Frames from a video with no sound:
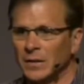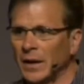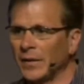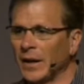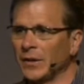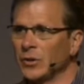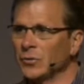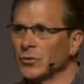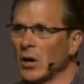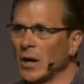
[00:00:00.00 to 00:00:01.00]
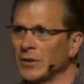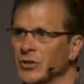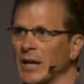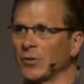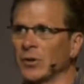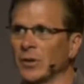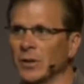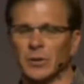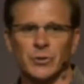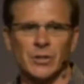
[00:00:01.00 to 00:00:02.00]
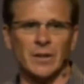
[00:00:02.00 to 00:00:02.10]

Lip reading: and then you draw a general conclusion